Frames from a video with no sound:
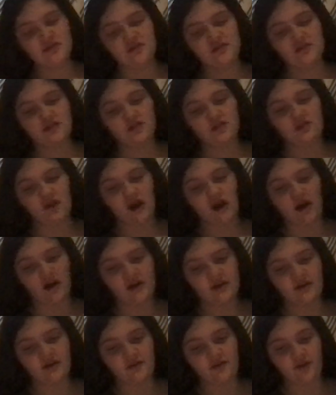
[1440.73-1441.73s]
to
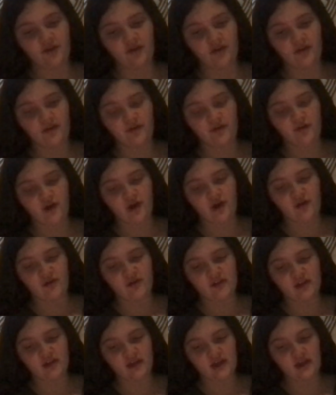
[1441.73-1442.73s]
God the Father for
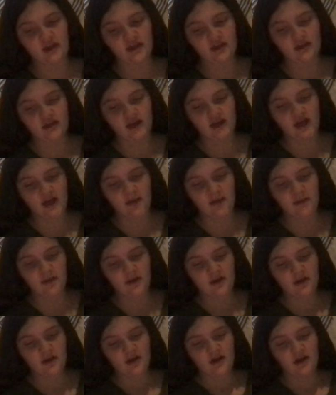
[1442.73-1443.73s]
everything in the name
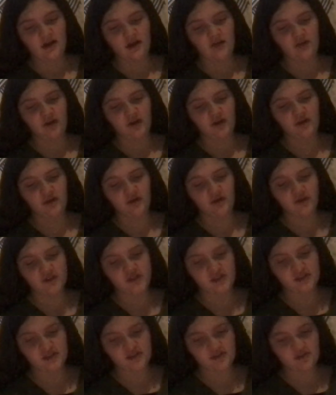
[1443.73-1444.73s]
of our Lord
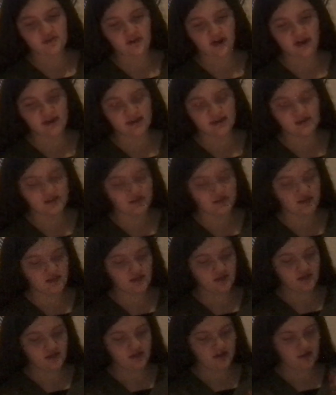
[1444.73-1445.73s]
Jesus Christ.
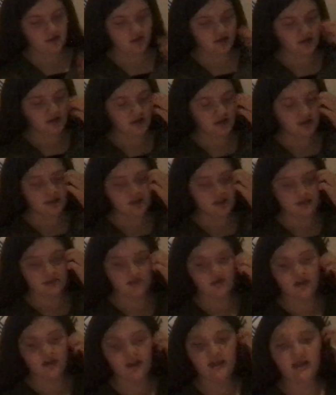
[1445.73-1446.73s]

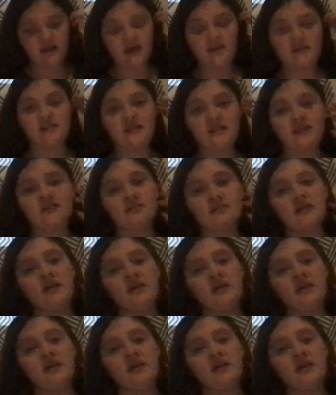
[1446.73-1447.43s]
So in that it says,